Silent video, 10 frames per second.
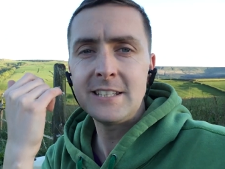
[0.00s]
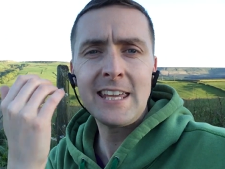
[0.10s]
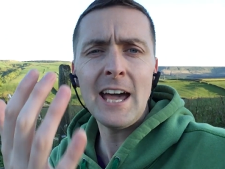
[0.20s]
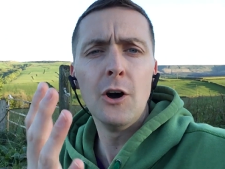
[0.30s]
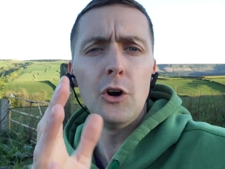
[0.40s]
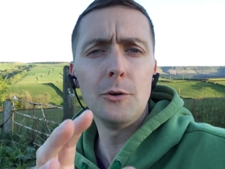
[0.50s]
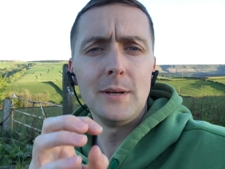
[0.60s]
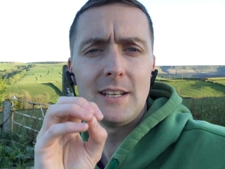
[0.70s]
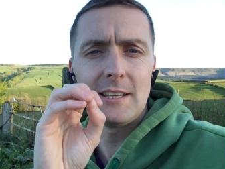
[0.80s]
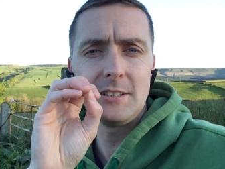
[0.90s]
to get
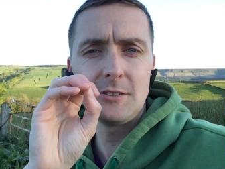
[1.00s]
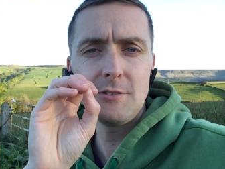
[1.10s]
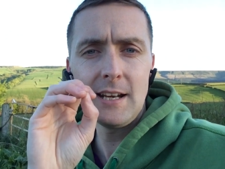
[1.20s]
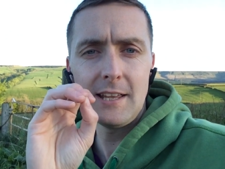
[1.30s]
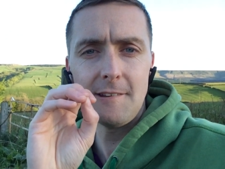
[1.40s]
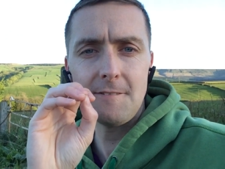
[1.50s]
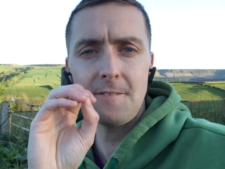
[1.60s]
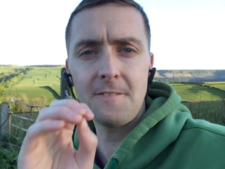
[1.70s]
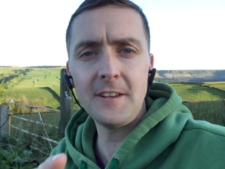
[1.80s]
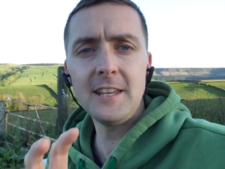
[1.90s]
home and, and to really
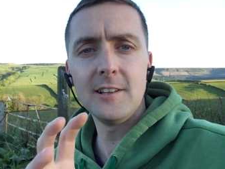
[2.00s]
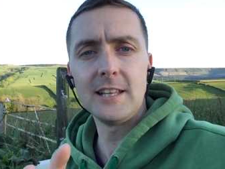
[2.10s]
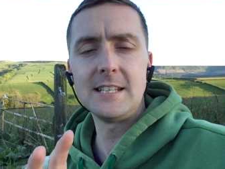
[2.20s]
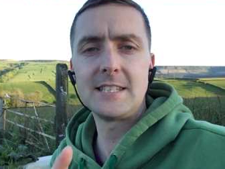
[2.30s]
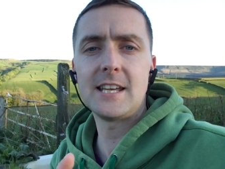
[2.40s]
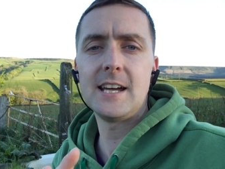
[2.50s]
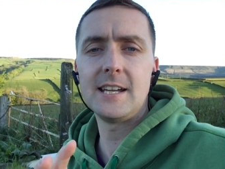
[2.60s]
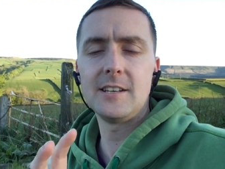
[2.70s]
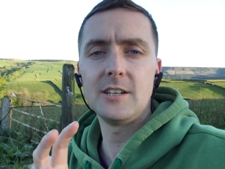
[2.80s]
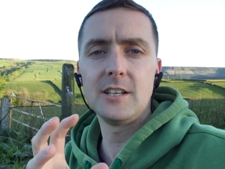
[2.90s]
feel
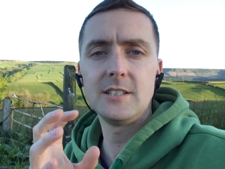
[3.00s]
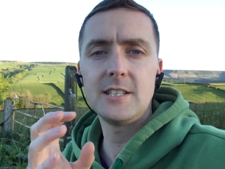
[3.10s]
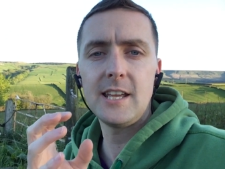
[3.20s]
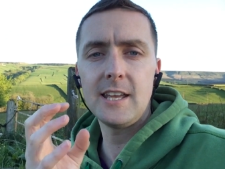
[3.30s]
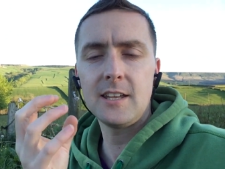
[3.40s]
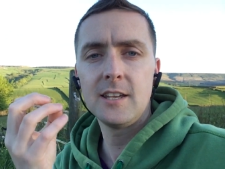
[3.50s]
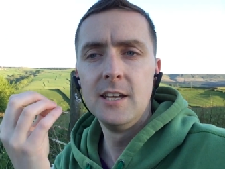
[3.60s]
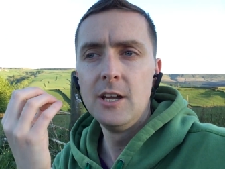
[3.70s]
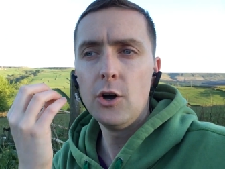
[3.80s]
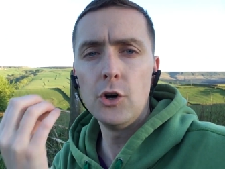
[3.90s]
inside and, and take
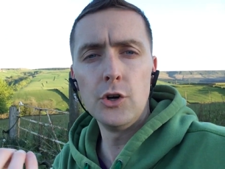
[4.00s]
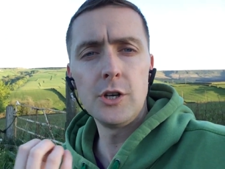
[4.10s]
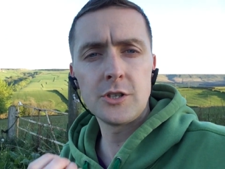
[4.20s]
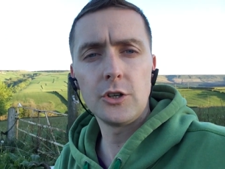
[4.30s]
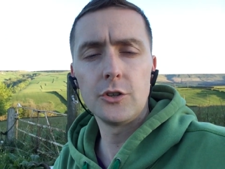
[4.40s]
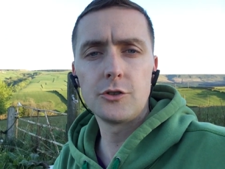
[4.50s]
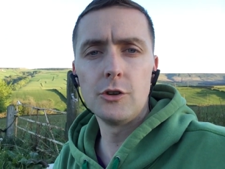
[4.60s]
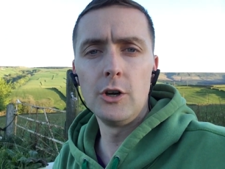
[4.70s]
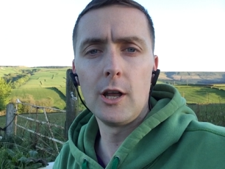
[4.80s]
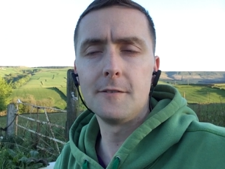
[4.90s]
onus and
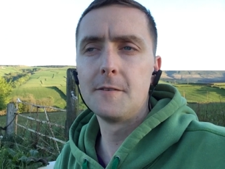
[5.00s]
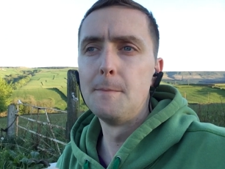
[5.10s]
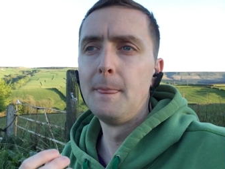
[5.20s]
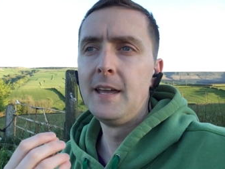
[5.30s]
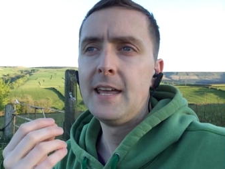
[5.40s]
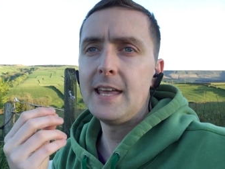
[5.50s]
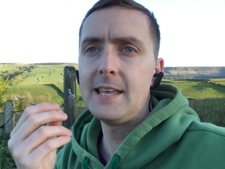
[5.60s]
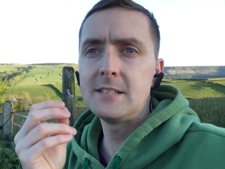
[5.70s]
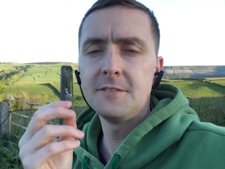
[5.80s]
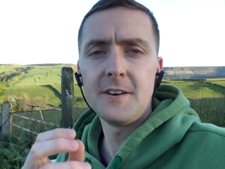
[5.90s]
control of
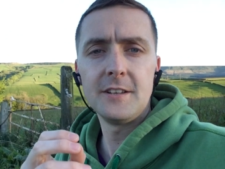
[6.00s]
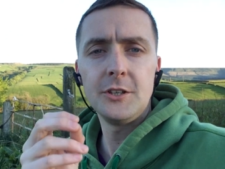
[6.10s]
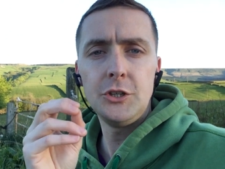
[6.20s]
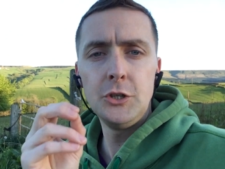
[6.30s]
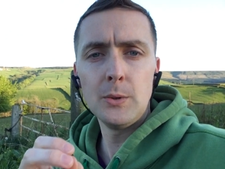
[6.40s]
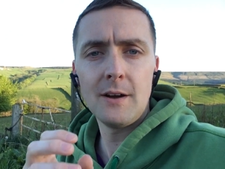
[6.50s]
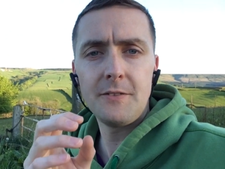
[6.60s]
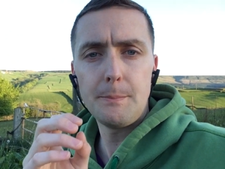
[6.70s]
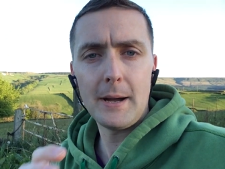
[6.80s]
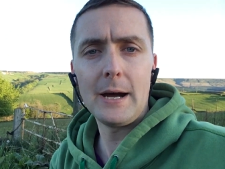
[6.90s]
is the fact that you
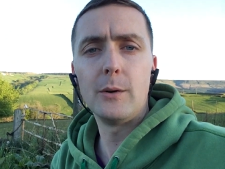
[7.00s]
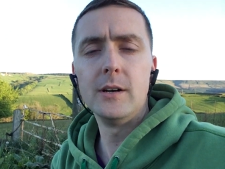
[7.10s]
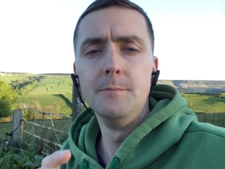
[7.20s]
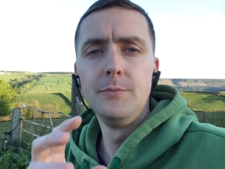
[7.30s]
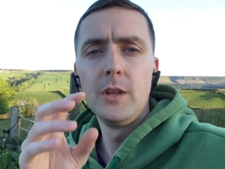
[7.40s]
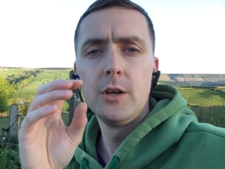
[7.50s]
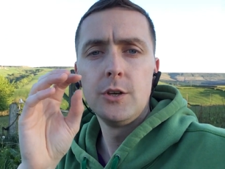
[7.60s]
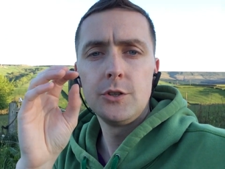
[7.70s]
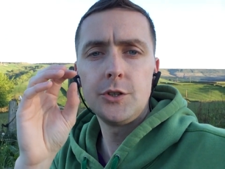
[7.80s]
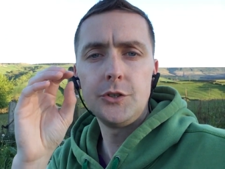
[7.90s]
have the power
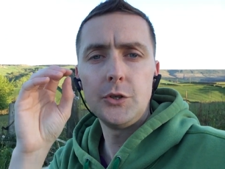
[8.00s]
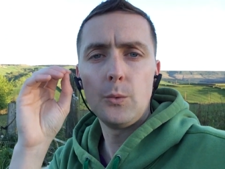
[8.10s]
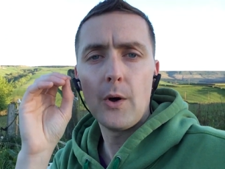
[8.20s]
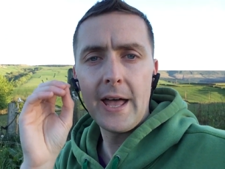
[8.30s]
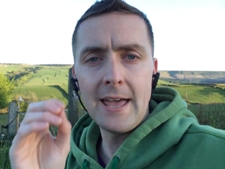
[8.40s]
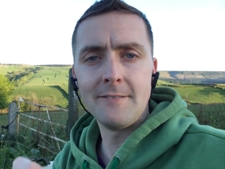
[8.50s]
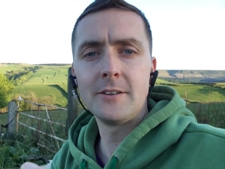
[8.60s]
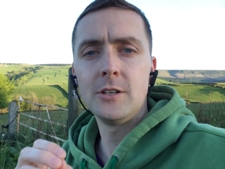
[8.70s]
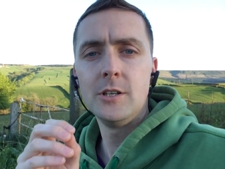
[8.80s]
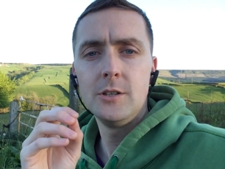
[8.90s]
to do
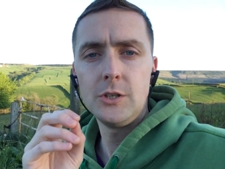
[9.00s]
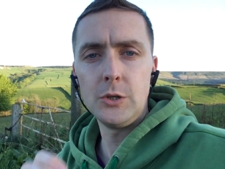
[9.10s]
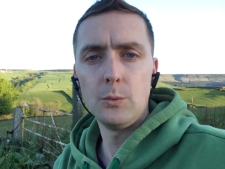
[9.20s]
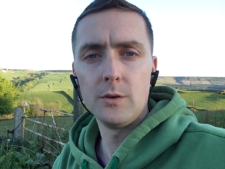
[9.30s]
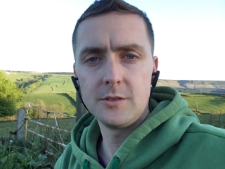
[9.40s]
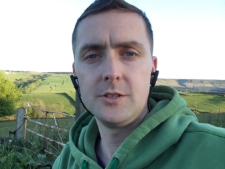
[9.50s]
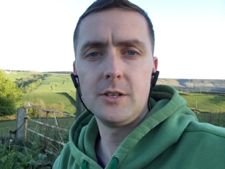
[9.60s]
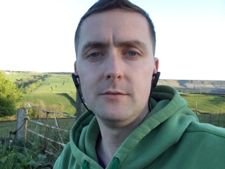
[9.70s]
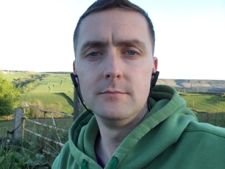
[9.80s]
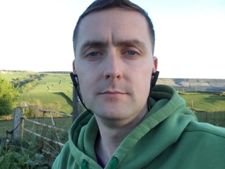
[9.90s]
whatever you want to do